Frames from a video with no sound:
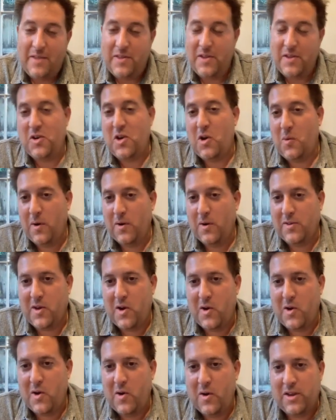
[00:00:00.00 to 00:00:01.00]
that you know where it's
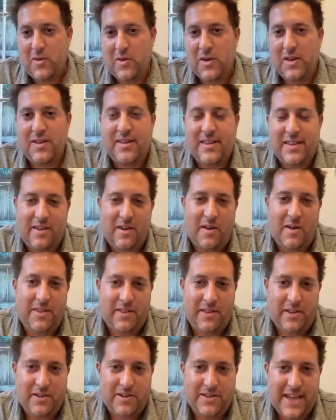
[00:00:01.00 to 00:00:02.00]
going, you can see all the
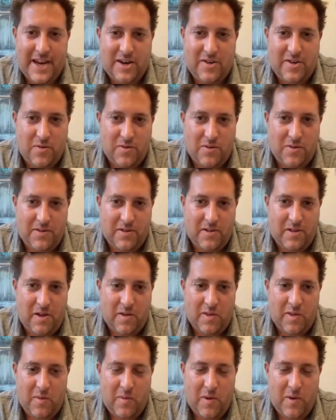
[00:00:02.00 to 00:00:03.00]
little tendrils
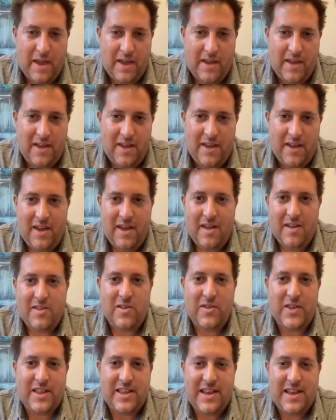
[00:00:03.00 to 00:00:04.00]
along the way.
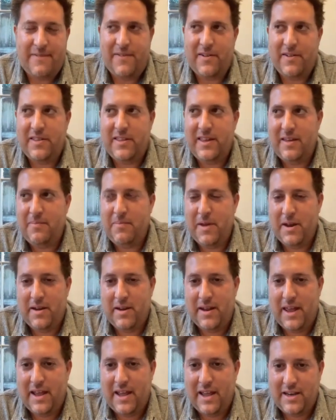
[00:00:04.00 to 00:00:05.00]
So that's definitely
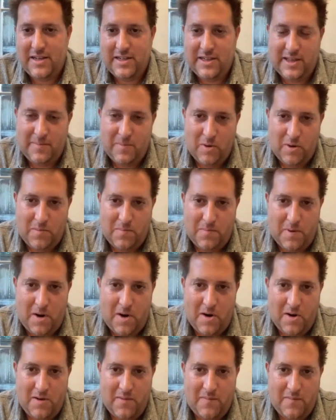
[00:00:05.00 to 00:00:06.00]
been like a deliberate
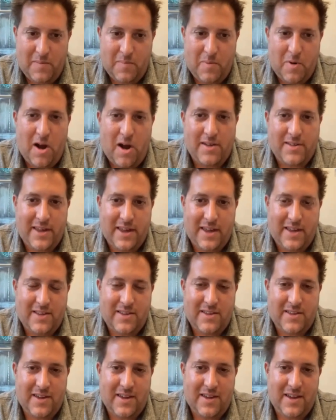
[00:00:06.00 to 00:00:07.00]
part of the
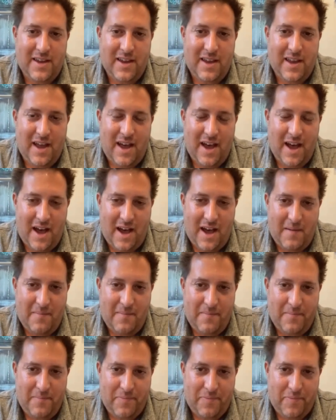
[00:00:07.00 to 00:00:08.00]
process. Um,
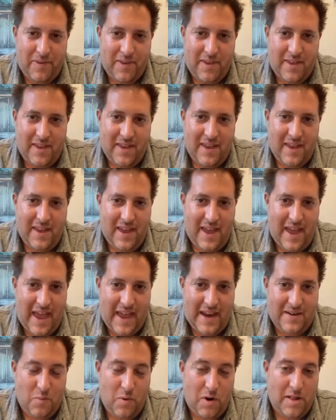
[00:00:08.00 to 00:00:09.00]
and
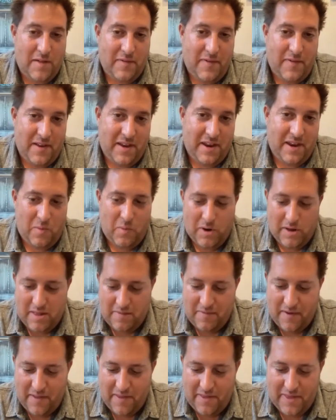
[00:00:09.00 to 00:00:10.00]
one of the
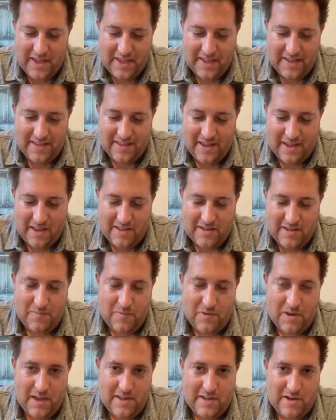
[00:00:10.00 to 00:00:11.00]
fun things as
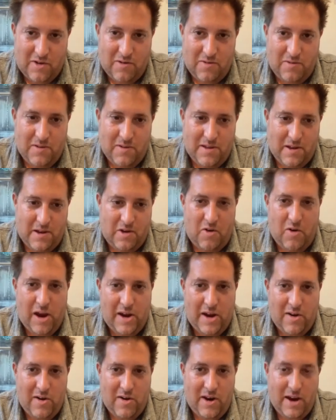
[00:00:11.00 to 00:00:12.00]
a
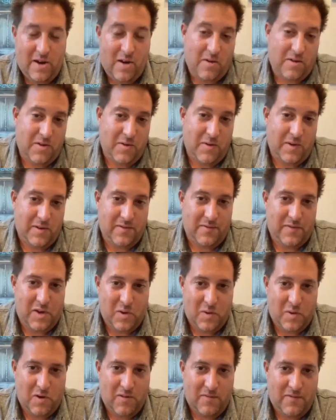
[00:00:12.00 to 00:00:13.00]
creator and also as a
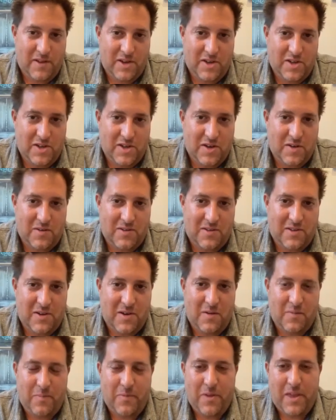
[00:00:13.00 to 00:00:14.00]
viewer of these shows.
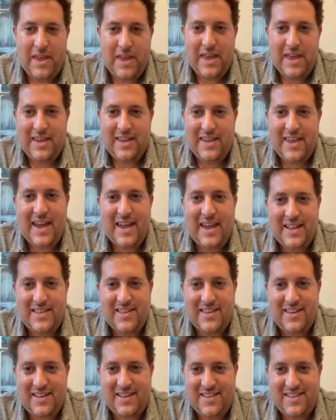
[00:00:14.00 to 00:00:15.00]
So yeah,
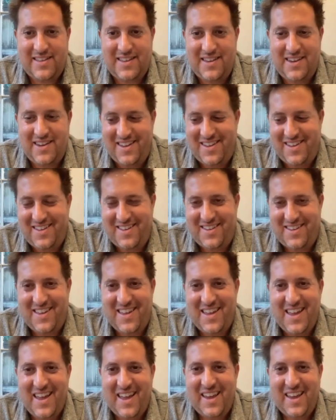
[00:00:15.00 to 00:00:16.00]
it's
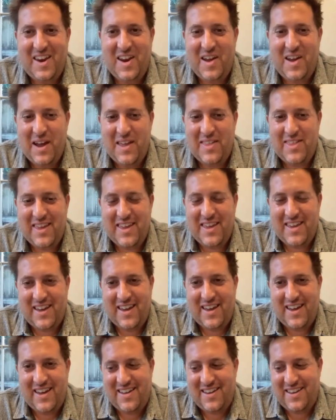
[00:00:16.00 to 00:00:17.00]
I think
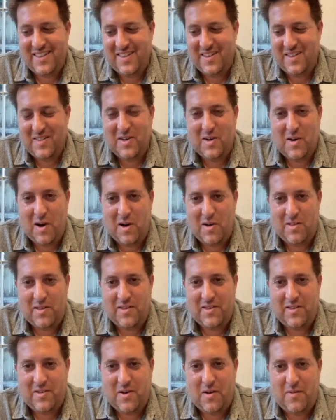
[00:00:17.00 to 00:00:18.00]
there
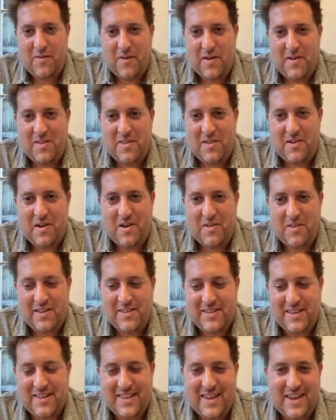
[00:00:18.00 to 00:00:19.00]
are things
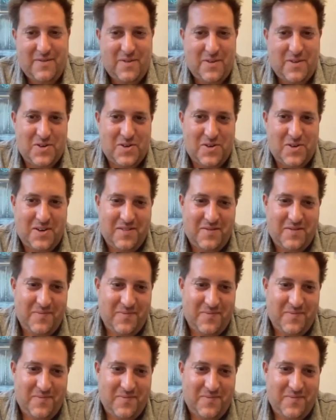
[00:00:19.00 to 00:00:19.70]
like that for sure.